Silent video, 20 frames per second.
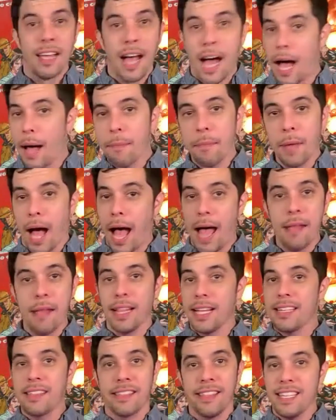I
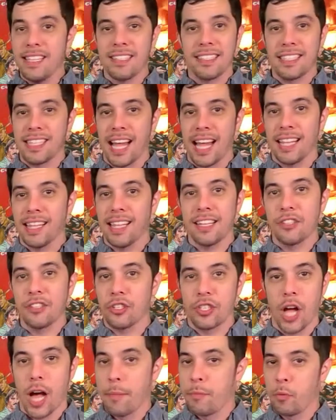like this. I like just
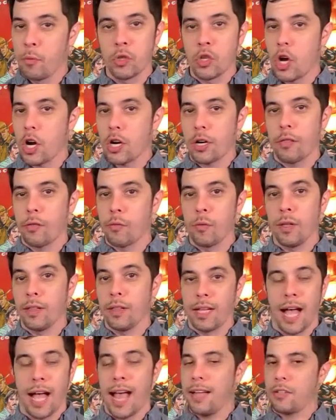talking. We're talking through.
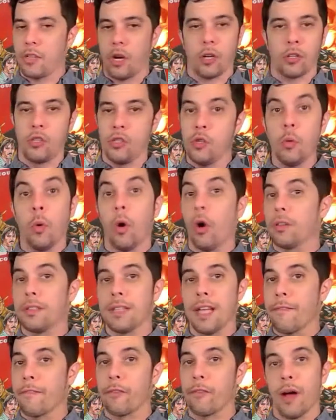Like I talk to you all
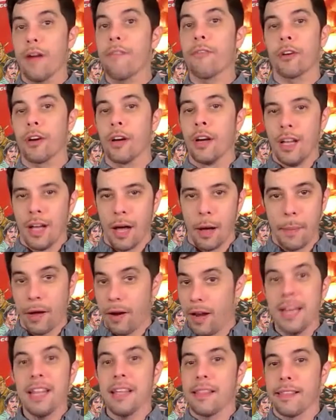day forever about
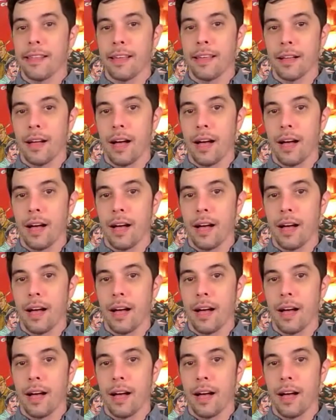anything.